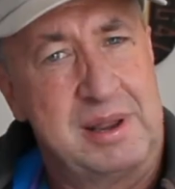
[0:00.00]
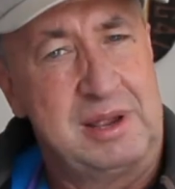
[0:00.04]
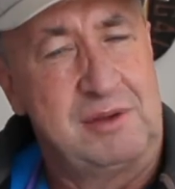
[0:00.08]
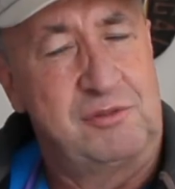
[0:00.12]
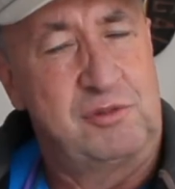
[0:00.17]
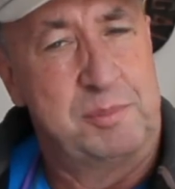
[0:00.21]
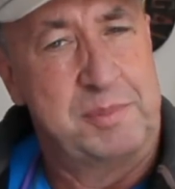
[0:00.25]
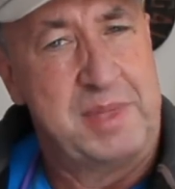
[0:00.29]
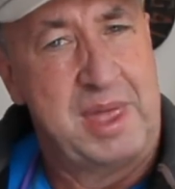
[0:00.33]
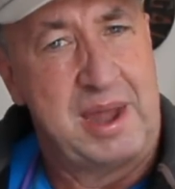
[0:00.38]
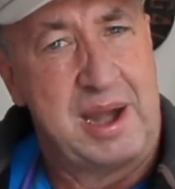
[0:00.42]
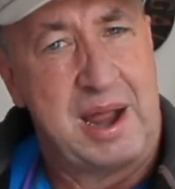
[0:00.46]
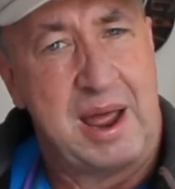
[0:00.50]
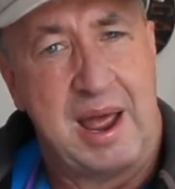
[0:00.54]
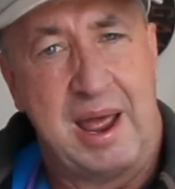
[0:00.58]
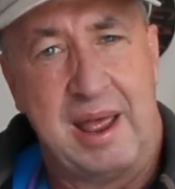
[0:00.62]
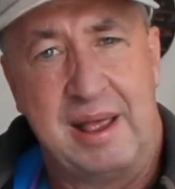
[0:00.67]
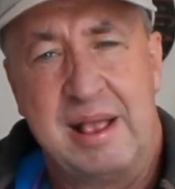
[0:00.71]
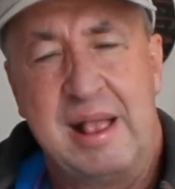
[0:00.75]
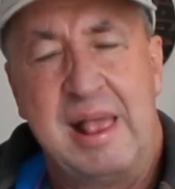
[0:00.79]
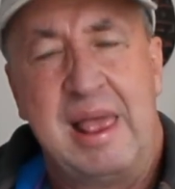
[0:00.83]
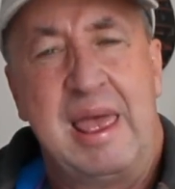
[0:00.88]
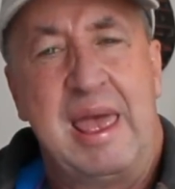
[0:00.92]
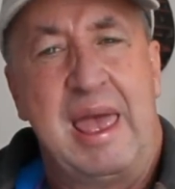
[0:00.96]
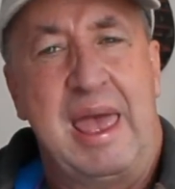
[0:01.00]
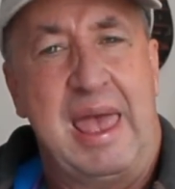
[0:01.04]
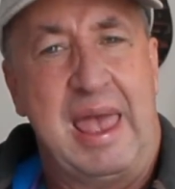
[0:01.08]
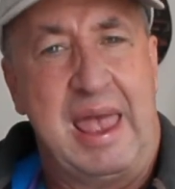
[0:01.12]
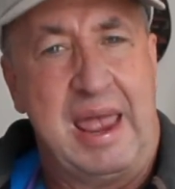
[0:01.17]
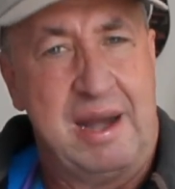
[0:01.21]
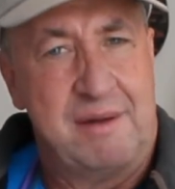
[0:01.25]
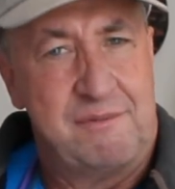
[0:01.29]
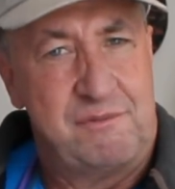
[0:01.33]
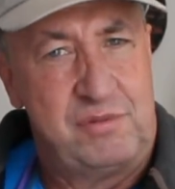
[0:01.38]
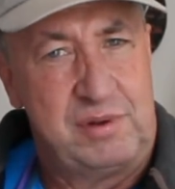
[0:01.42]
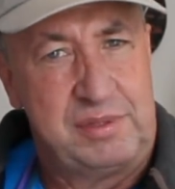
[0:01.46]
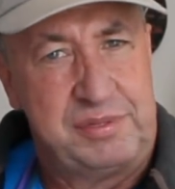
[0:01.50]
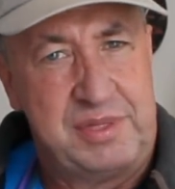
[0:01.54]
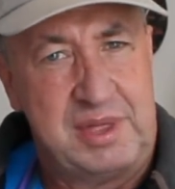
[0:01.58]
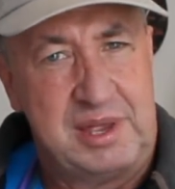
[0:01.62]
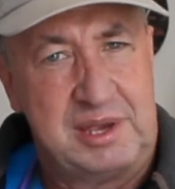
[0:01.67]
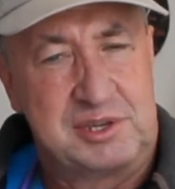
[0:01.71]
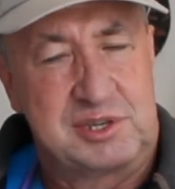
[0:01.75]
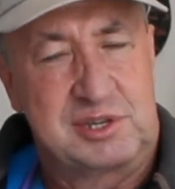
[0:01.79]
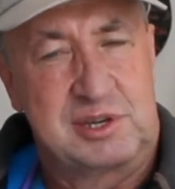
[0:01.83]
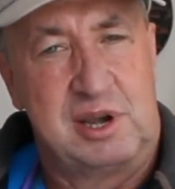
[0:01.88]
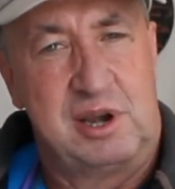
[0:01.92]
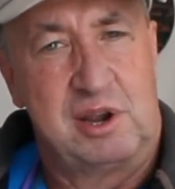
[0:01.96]
leak from that high,
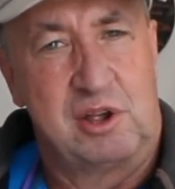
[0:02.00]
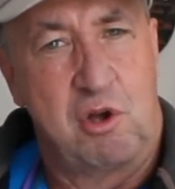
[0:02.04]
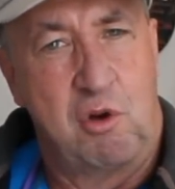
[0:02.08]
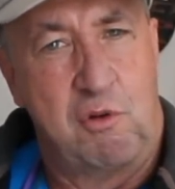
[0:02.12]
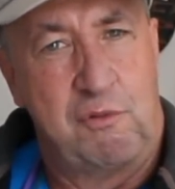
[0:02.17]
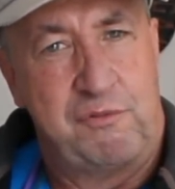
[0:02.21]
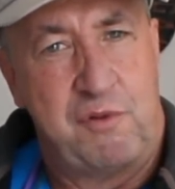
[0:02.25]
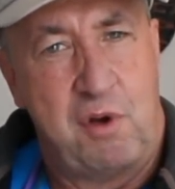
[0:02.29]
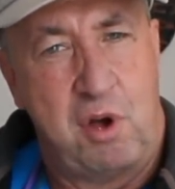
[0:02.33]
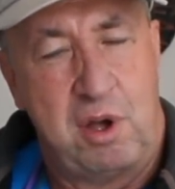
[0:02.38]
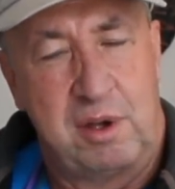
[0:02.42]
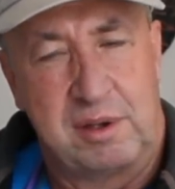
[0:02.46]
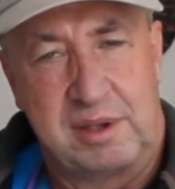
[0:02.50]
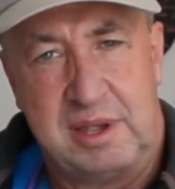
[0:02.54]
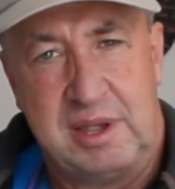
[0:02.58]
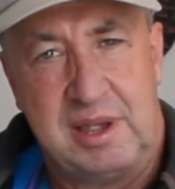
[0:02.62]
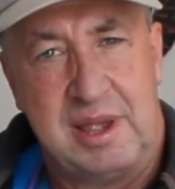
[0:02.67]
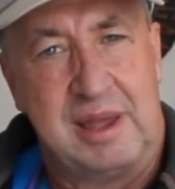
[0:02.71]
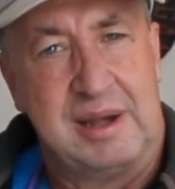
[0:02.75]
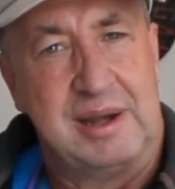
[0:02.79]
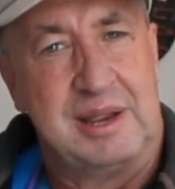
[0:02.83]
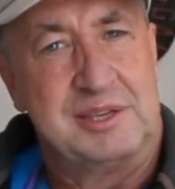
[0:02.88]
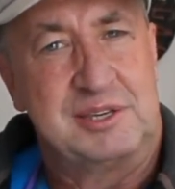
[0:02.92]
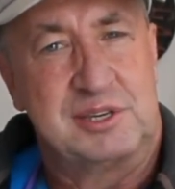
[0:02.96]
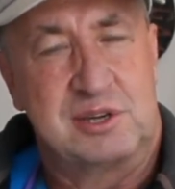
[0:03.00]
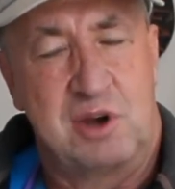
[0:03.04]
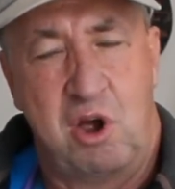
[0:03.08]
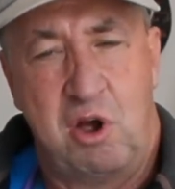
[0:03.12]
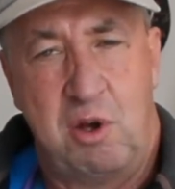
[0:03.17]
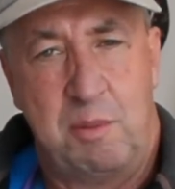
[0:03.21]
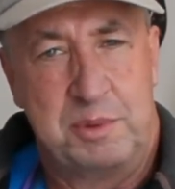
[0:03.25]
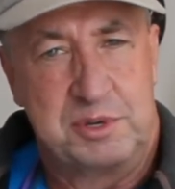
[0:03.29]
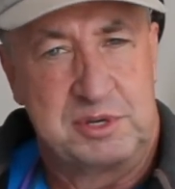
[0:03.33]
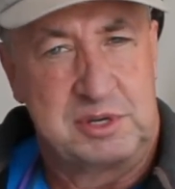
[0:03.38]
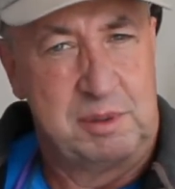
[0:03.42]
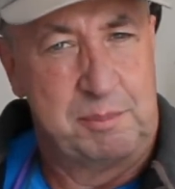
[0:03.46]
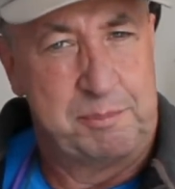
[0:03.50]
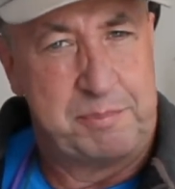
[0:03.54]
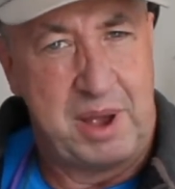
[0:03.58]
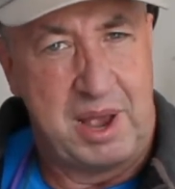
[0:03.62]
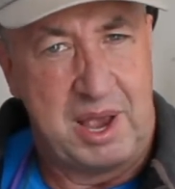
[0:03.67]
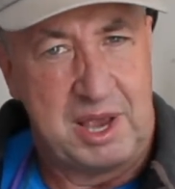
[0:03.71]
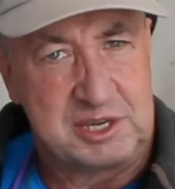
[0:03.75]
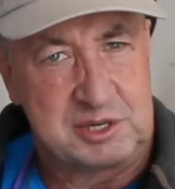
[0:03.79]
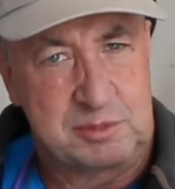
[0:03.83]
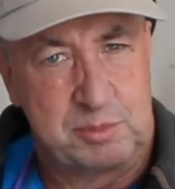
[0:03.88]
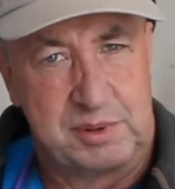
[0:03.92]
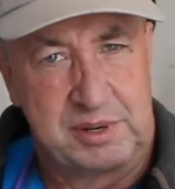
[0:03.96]
everything's going to go foggy, and it's almost
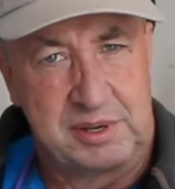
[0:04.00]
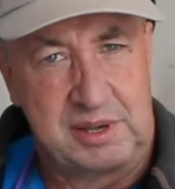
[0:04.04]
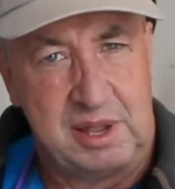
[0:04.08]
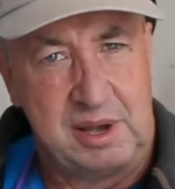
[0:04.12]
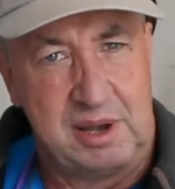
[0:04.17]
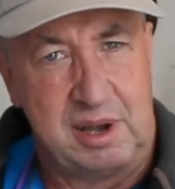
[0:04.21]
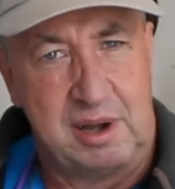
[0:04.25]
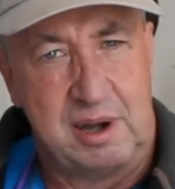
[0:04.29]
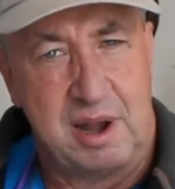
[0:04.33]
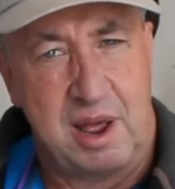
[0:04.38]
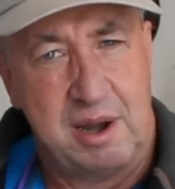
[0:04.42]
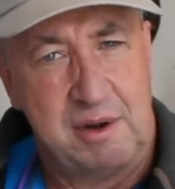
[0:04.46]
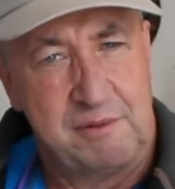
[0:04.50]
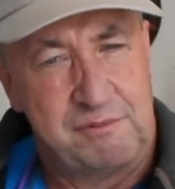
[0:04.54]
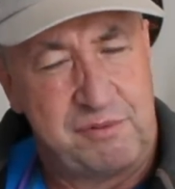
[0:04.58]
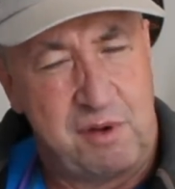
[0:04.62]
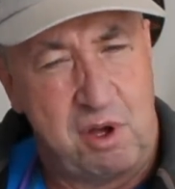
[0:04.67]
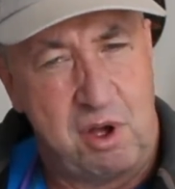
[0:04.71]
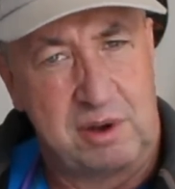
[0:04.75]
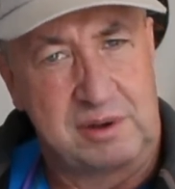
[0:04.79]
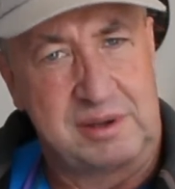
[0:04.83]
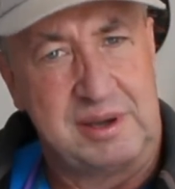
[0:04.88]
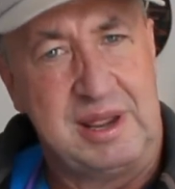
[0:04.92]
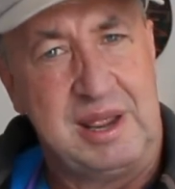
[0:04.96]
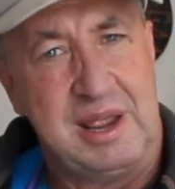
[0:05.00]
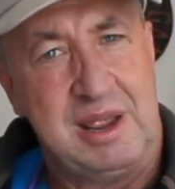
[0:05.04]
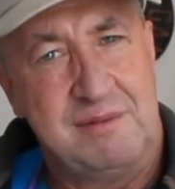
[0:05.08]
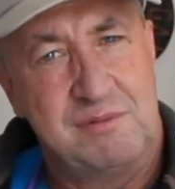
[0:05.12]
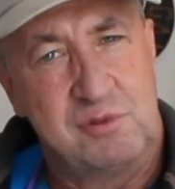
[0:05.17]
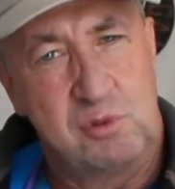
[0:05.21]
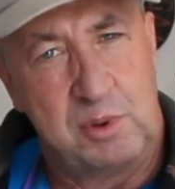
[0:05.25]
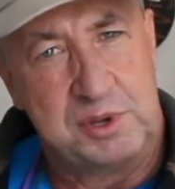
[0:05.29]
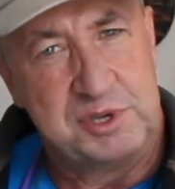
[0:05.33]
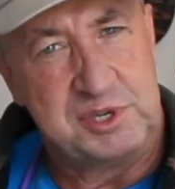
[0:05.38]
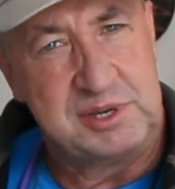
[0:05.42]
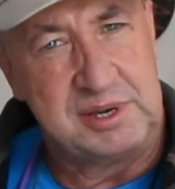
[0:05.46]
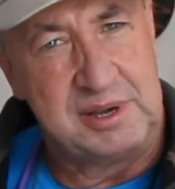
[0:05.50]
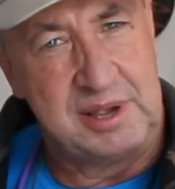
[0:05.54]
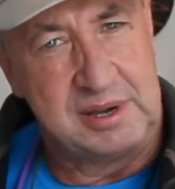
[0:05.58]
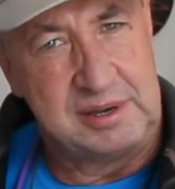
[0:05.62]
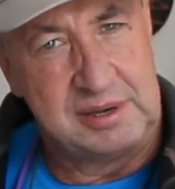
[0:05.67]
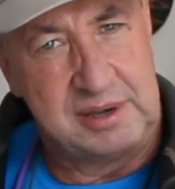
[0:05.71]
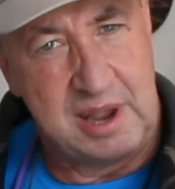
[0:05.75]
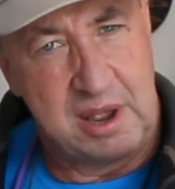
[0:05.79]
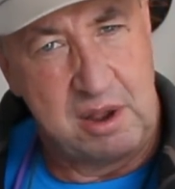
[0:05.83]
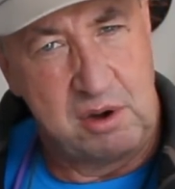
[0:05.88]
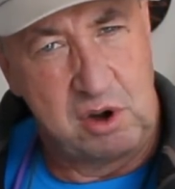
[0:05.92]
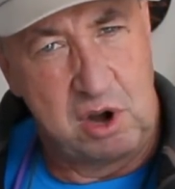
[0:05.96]
impossible to get it unfogged, even once you
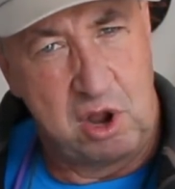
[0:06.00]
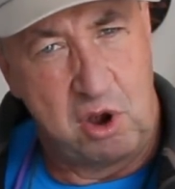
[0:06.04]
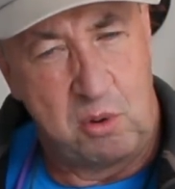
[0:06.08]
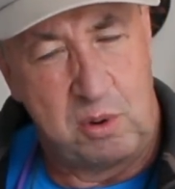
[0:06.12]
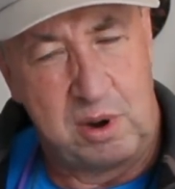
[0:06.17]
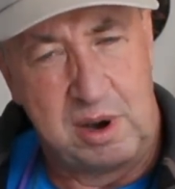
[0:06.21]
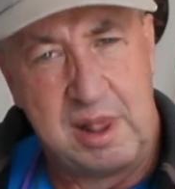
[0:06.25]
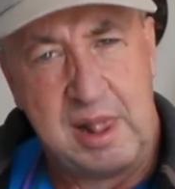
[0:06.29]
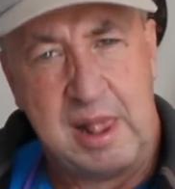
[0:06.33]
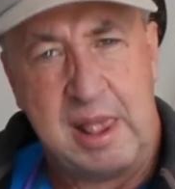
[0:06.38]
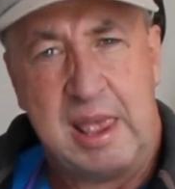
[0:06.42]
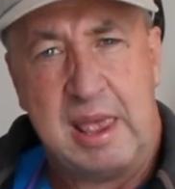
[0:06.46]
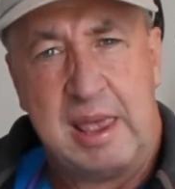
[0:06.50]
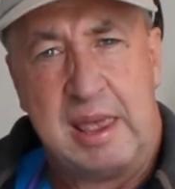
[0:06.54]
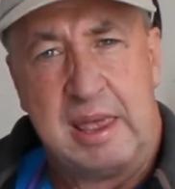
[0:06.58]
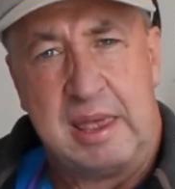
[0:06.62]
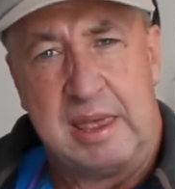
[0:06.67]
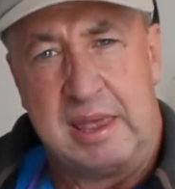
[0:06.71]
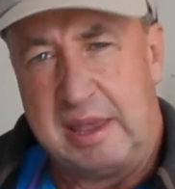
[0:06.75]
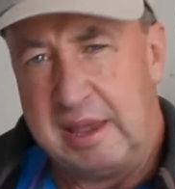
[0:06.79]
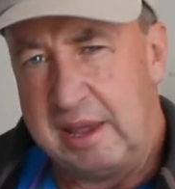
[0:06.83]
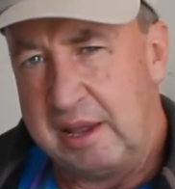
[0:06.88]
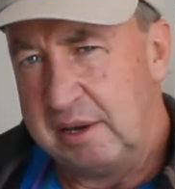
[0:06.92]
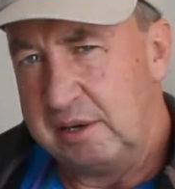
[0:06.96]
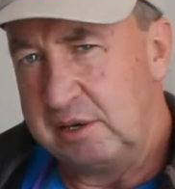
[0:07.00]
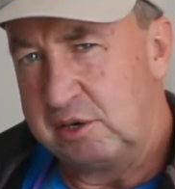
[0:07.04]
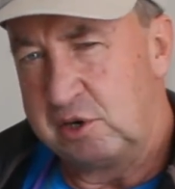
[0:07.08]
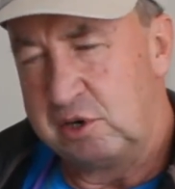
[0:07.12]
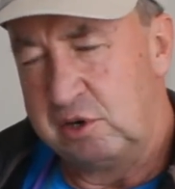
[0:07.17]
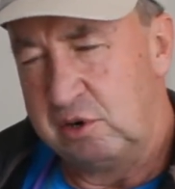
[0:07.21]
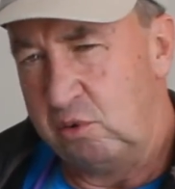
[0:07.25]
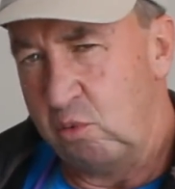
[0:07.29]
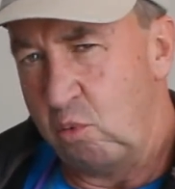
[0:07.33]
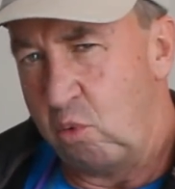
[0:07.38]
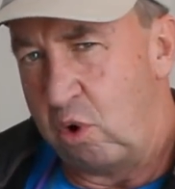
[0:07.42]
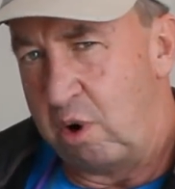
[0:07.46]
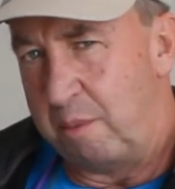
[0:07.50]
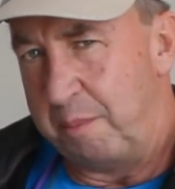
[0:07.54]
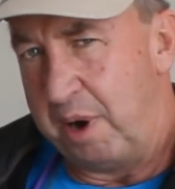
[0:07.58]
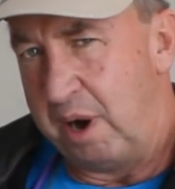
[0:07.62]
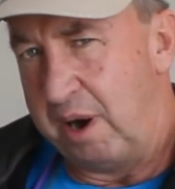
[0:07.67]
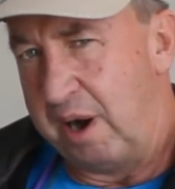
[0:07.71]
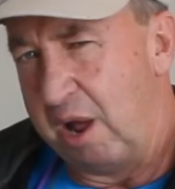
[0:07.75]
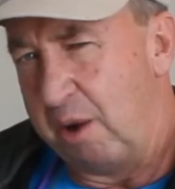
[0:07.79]
get down lower into warm air.